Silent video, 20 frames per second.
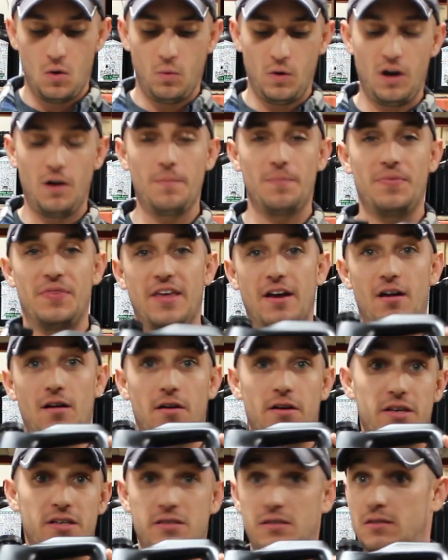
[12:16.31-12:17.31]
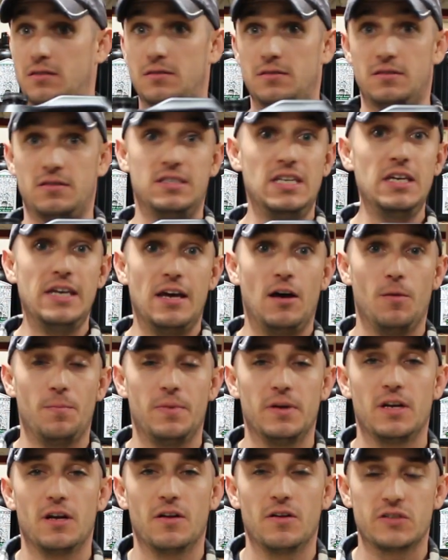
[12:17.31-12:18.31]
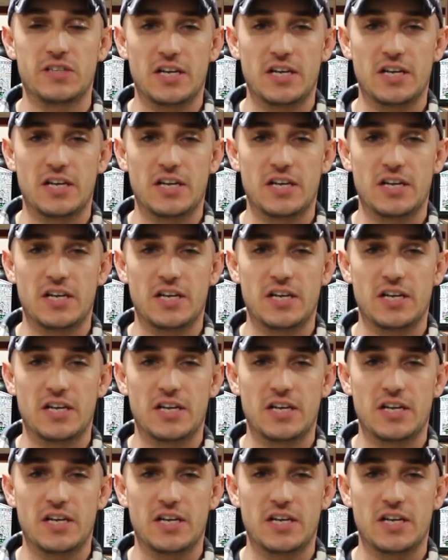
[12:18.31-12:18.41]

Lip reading: Well, there is sea kelp in here.